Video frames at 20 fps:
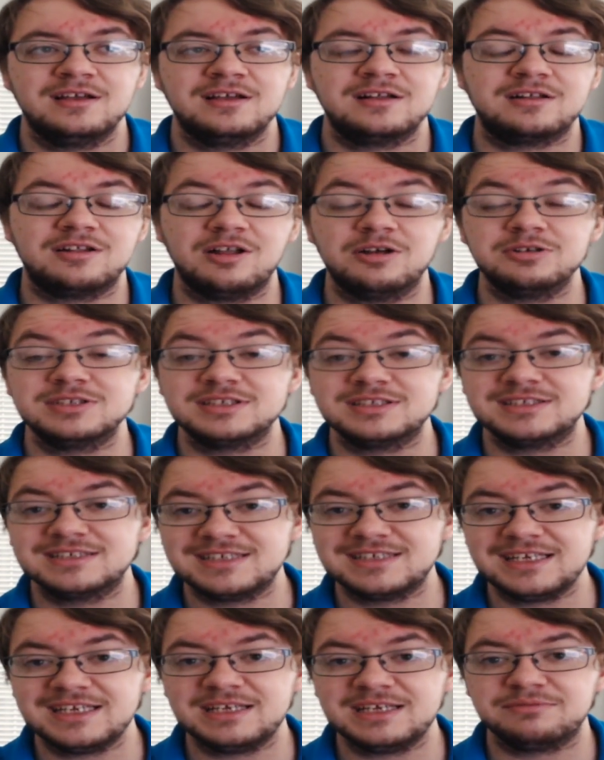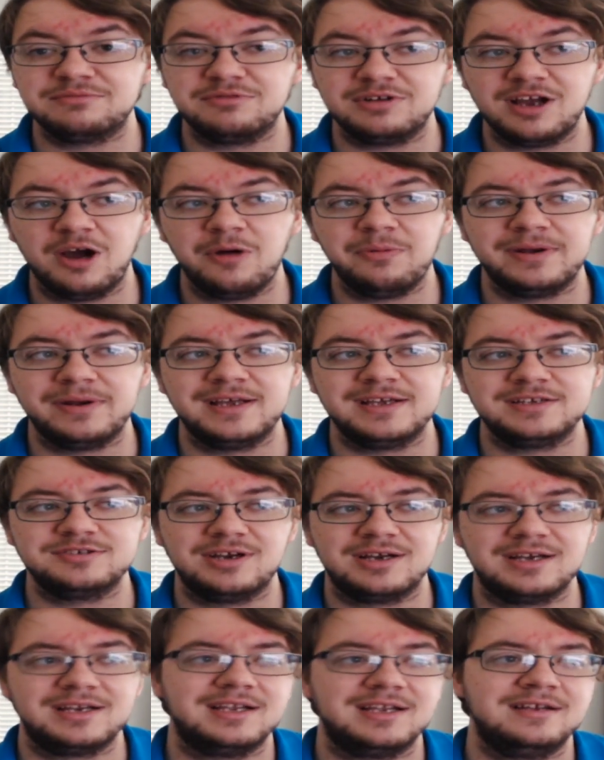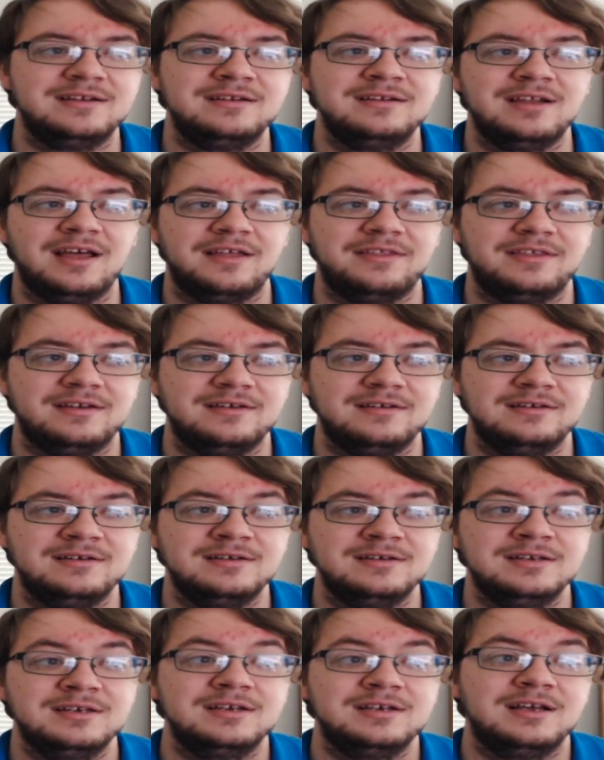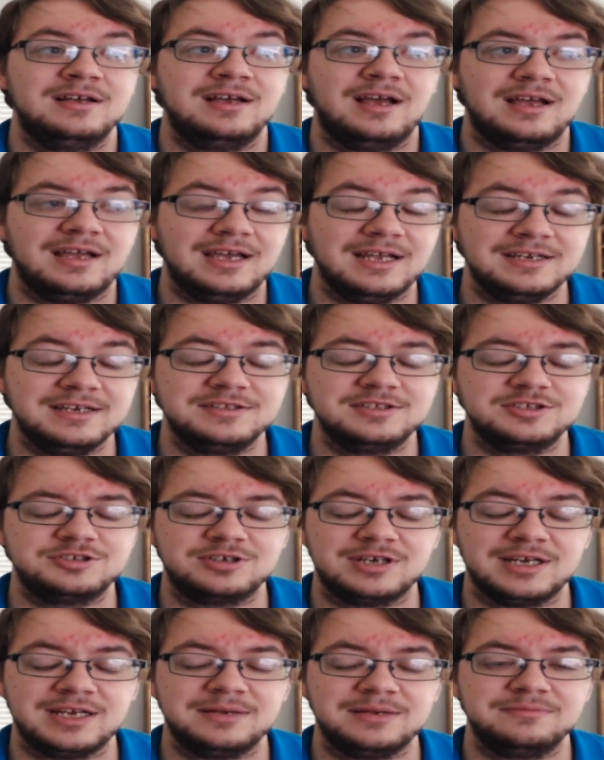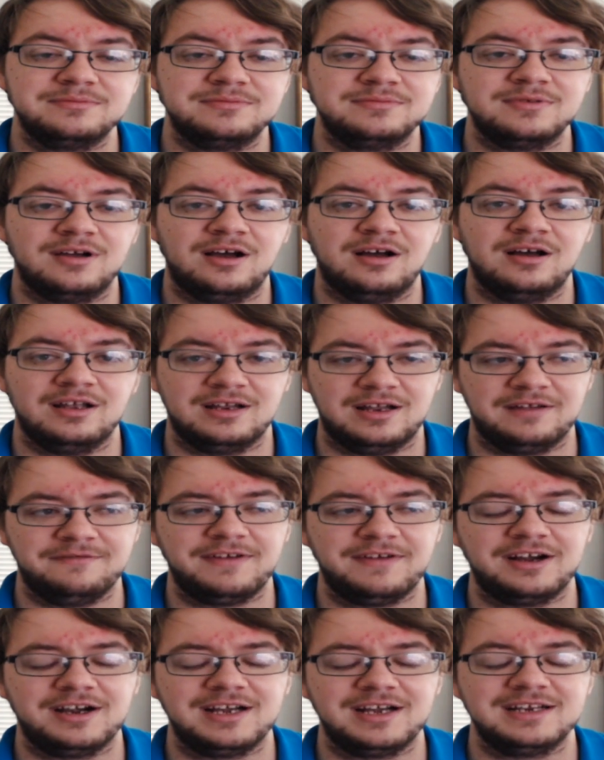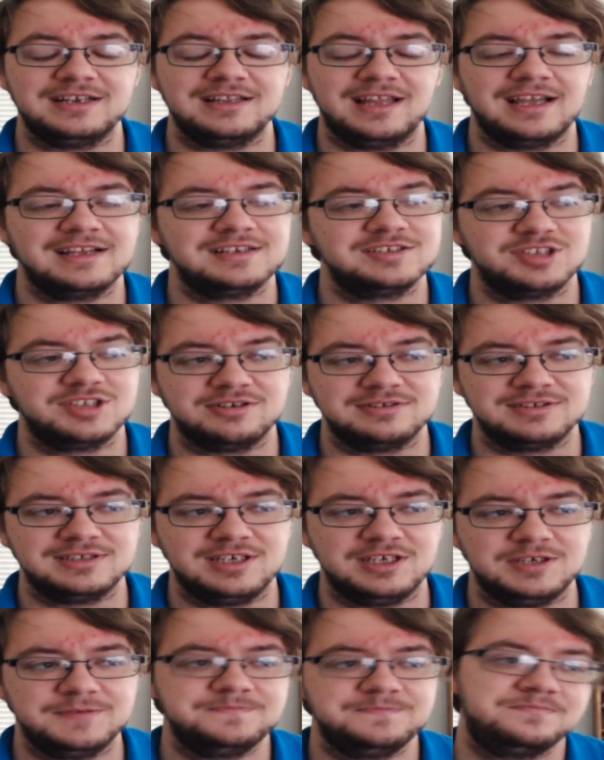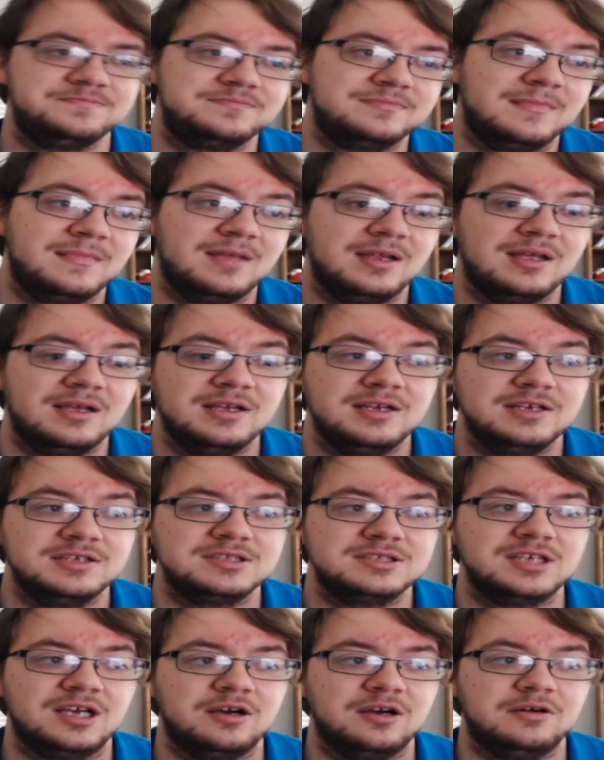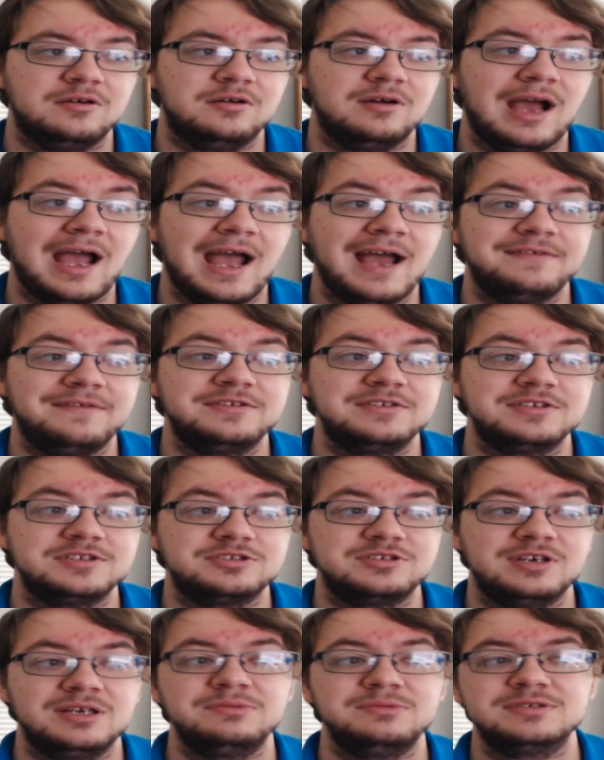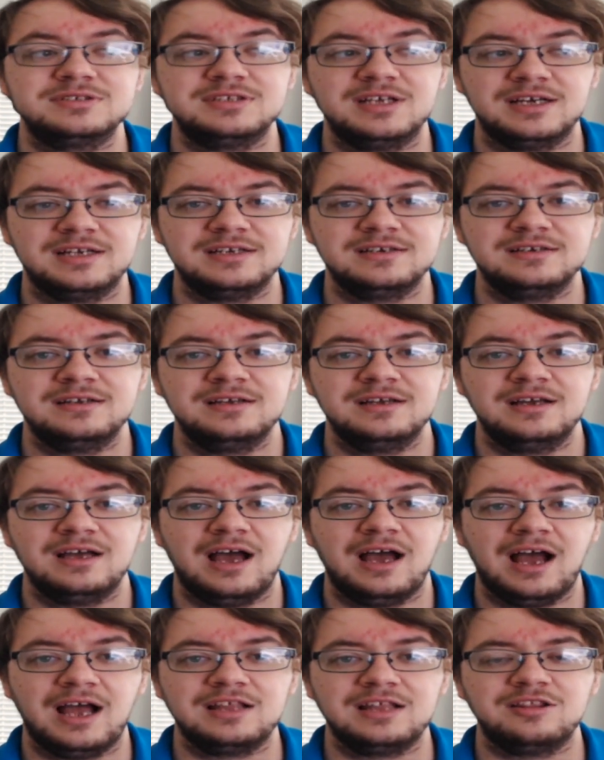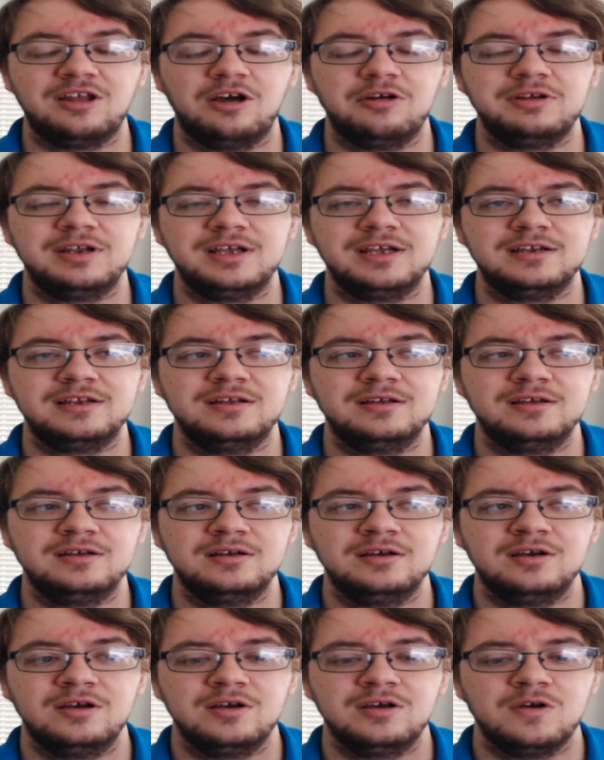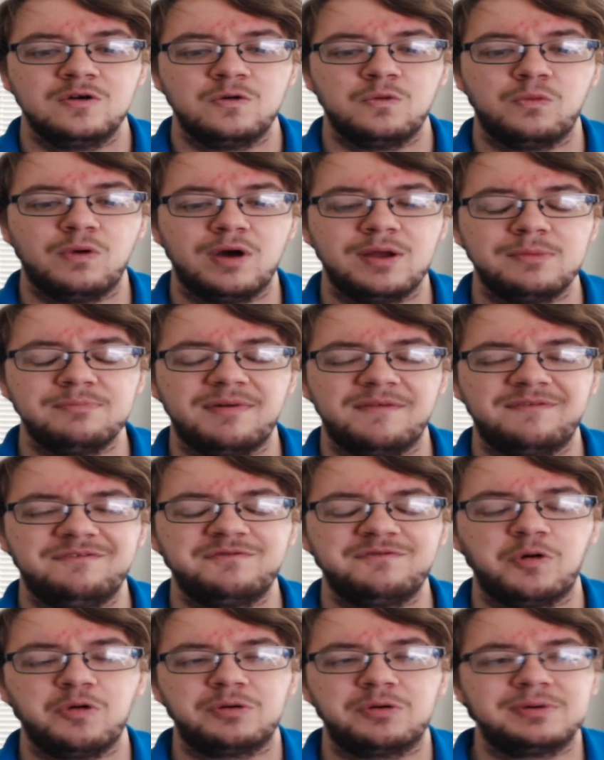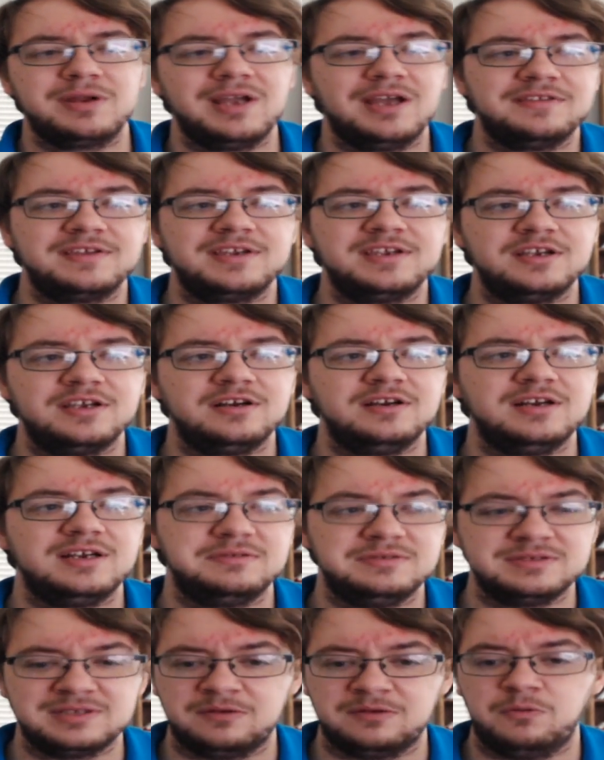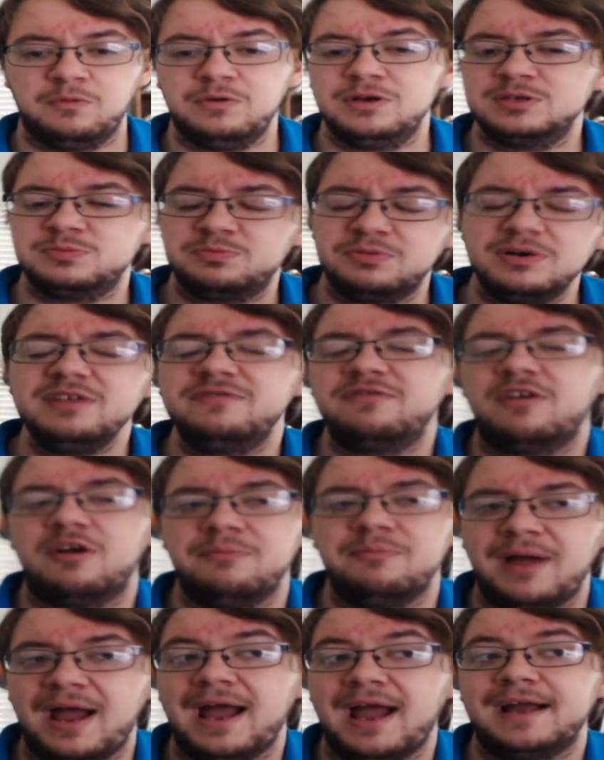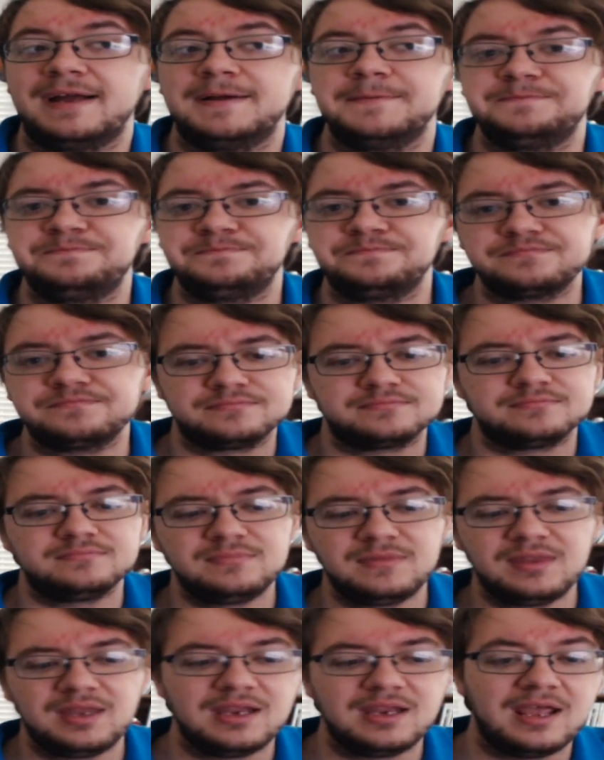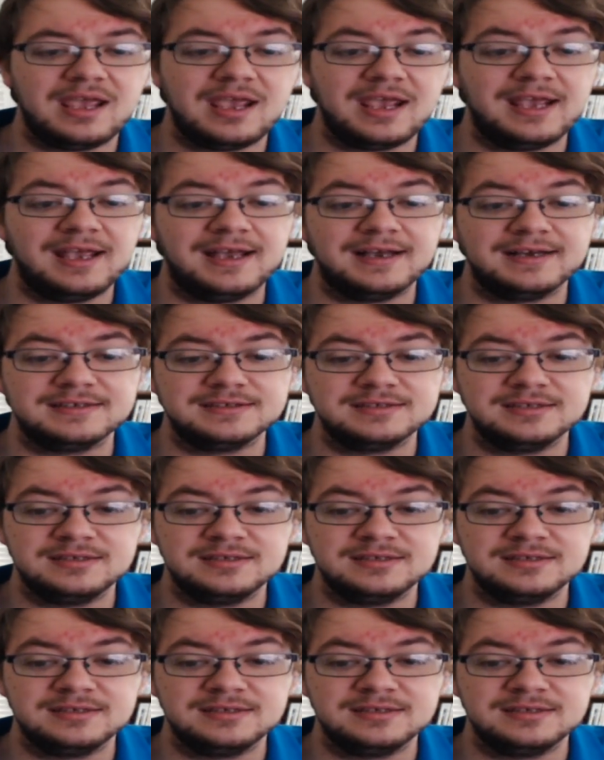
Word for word: closing Steam, reopen it, and trying again, nothing ended the stream on a very like salty note. So after the stream was done, I loaded one before we got the cure. It was a, it was pretty far back, and